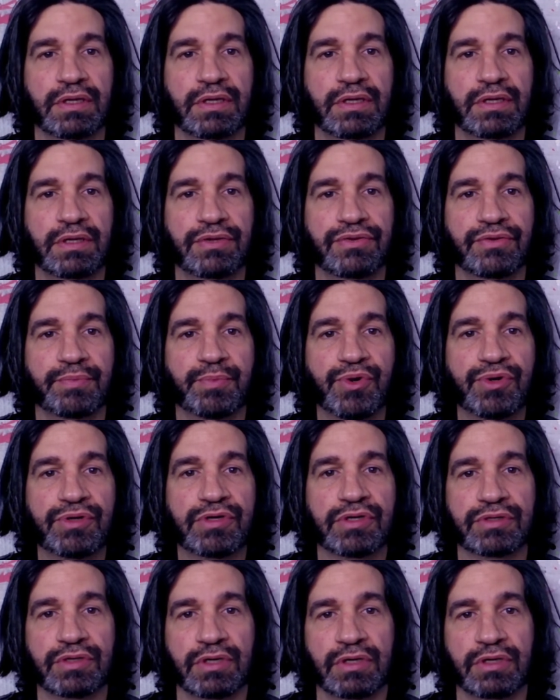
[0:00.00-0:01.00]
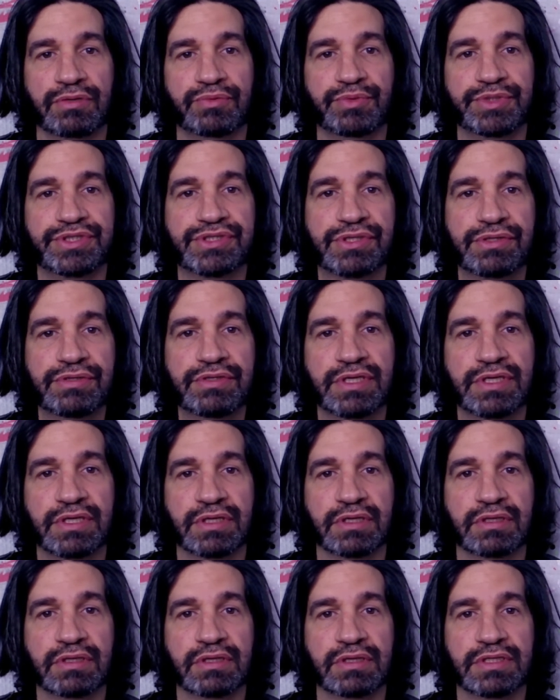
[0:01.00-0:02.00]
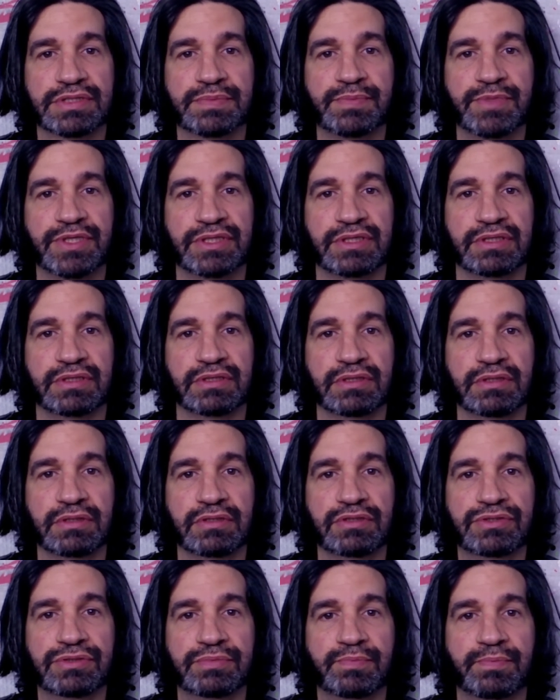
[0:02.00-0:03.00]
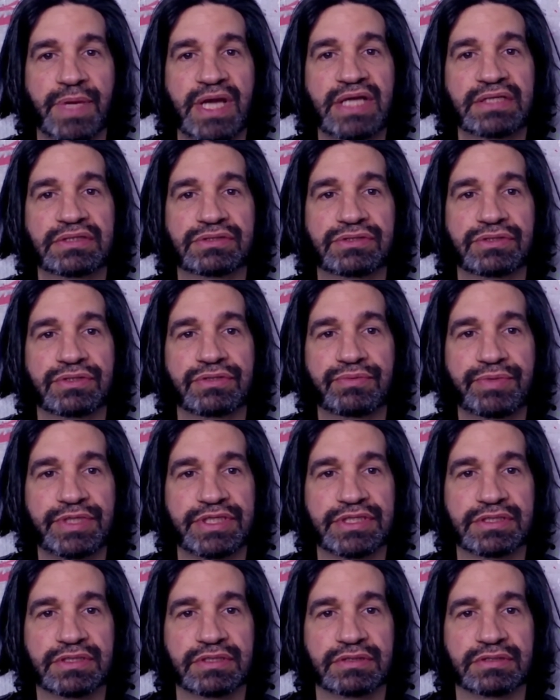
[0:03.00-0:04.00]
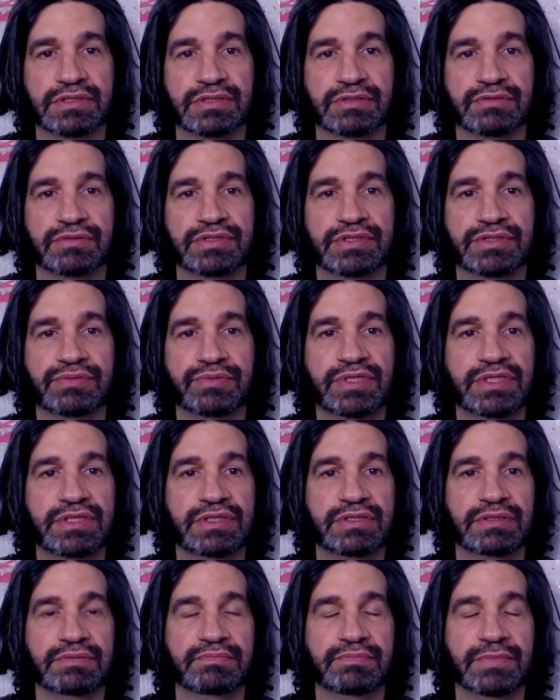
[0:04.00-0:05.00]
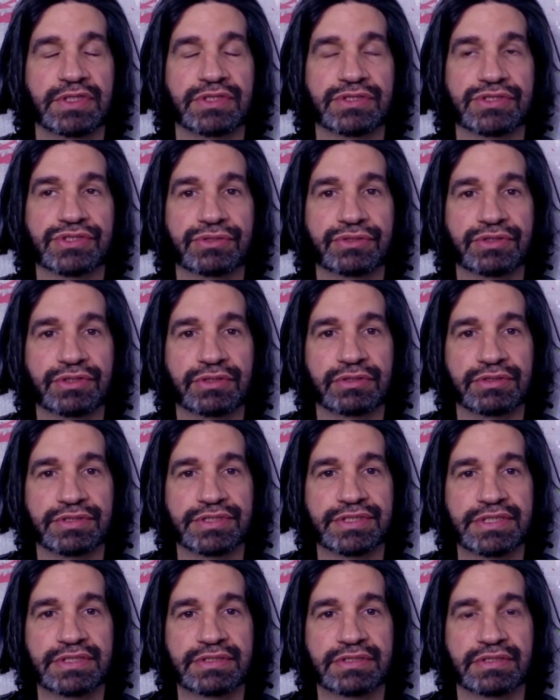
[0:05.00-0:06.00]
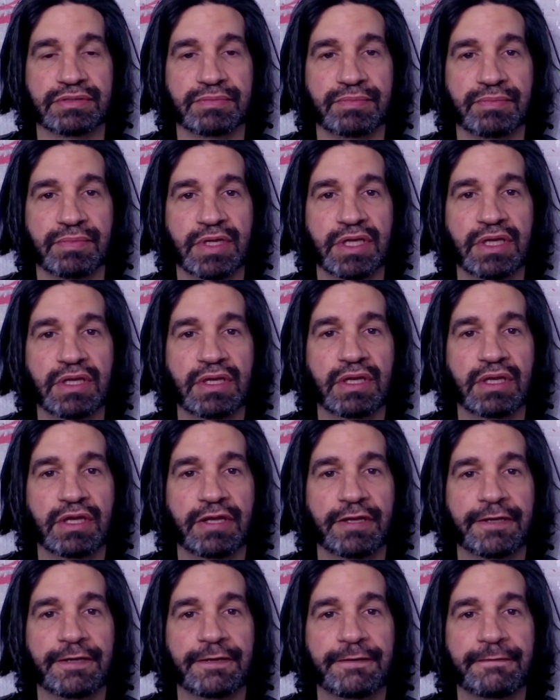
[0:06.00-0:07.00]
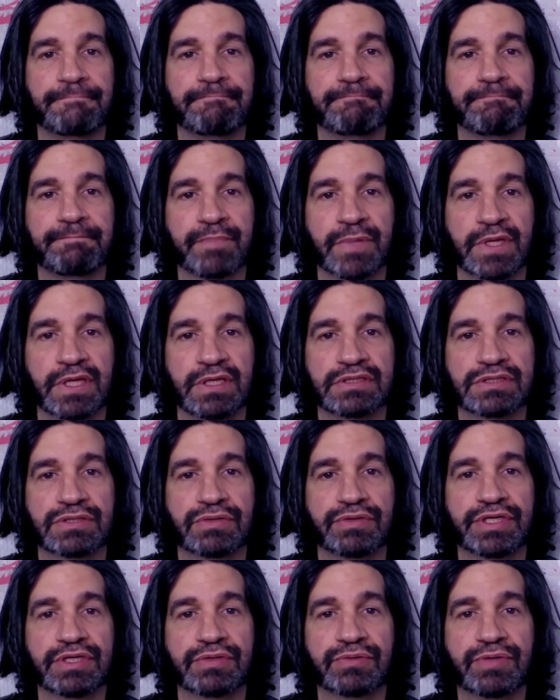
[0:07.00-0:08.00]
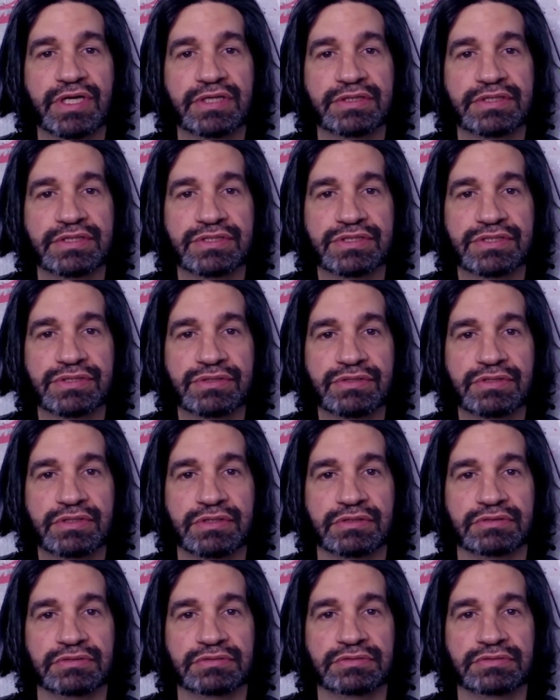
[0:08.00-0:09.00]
the poor are returning this money back to the rich. So it's really a circular system. It's going around in circle.